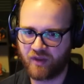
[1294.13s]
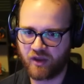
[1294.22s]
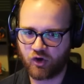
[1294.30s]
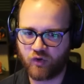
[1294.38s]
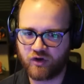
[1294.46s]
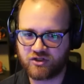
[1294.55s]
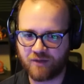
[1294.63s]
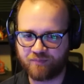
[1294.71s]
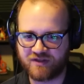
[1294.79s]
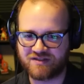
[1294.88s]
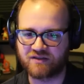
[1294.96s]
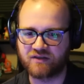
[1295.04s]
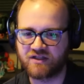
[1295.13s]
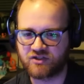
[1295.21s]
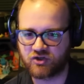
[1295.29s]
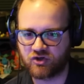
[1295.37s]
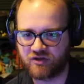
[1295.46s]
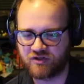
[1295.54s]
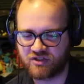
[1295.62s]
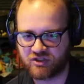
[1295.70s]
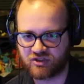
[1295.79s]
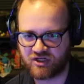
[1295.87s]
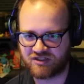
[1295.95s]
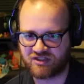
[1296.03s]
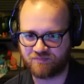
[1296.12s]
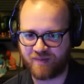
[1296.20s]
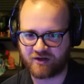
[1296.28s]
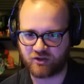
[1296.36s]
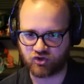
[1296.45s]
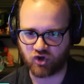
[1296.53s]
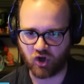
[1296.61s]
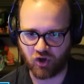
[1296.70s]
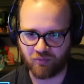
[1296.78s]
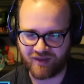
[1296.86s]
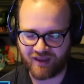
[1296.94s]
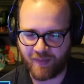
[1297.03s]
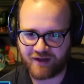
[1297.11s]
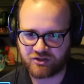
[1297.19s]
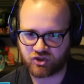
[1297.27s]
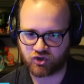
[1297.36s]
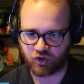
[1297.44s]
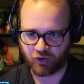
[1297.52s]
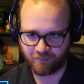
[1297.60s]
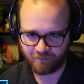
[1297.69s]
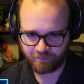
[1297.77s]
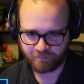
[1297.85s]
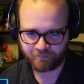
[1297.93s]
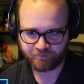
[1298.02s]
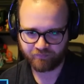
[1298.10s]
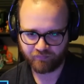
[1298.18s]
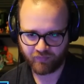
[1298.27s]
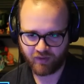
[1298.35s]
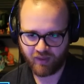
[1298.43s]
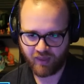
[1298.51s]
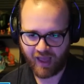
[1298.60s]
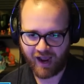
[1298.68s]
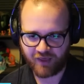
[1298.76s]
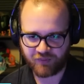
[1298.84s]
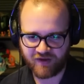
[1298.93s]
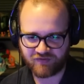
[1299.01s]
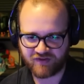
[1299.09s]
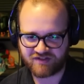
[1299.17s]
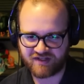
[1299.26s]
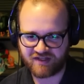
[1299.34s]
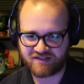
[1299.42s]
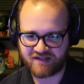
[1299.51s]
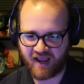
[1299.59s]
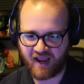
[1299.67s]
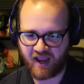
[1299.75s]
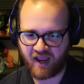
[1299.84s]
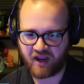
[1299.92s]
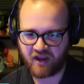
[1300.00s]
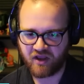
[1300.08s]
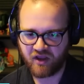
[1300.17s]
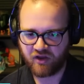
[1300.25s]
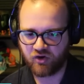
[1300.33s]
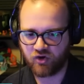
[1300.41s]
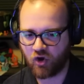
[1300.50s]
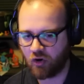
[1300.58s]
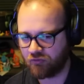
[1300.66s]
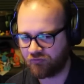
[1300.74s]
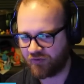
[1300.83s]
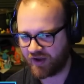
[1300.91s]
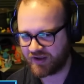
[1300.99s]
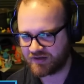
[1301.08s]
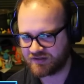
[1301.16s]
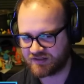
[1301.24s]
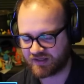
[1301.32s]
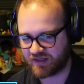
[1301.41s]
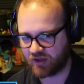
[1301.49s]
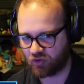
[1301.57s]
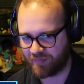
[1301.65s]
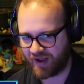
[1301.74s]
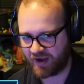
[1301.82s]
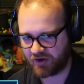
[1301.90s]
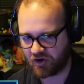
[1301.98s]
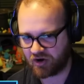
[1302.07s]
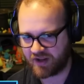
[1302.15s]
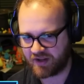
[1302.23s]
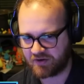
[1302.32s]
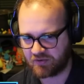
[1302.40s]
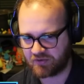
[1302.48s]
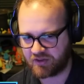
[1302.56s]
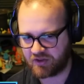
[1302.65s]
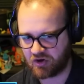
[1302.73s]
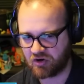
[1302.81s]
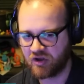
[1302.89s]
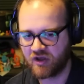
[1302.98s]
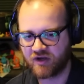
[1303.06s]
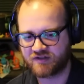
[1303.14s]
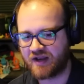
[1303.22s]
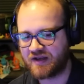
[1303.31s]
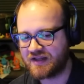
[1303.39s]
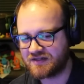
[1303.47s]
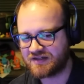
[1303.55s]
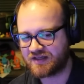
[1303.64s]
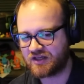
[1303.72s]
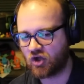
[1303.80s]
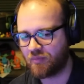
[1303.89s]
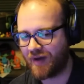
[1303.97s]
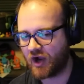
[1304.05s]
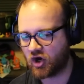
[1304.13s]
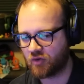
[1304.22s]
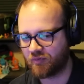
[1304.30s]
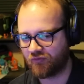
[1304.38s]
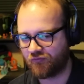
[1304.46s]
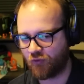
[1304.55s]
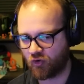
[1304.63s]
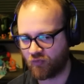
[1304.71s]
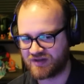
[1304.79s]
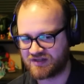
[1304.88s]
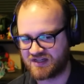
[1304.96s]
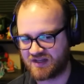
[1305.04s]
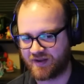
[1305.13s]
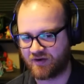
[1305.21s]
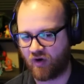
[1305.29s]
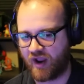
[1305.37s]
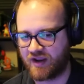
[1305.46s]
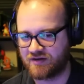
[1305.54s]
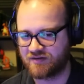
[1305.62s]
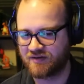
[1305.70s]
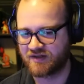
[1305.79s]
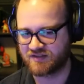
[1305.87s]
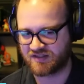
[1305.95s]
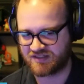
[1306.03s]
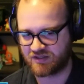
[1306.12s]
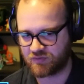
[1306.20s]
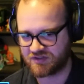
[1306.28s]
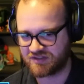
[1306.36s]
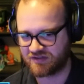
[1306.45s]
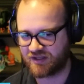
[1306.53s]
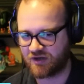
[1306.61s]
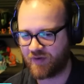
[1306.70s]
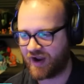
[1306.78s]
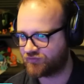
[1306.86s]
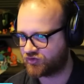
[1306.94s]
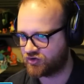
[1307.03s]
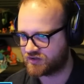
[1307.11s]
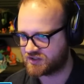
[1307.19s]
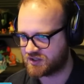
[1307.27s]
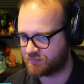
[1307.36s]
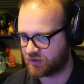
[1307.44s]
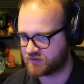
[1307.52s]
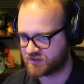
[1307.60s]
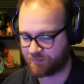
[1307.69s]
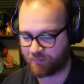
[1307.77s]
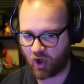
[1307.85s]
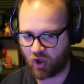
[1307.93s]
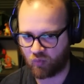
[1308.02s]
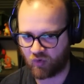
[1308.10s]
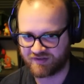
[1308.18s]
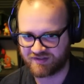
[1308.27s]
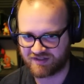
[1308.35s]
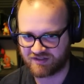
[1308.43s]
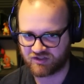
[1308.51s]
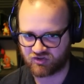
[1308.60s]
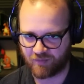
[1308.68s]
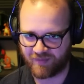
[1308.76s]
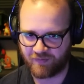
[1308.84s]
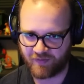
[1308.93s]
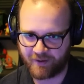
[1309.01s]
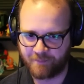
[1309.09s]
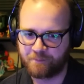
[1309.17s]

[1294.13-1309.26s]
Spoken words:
Quinjet plus Lizard suggests Spectrum. Yeah, that's true. I think this is a Nova into Killmonger angle here, because I need to Killmonger before we Demon, right? Is a sequencing thing we have to do, because he blows up all ones indiscriminately.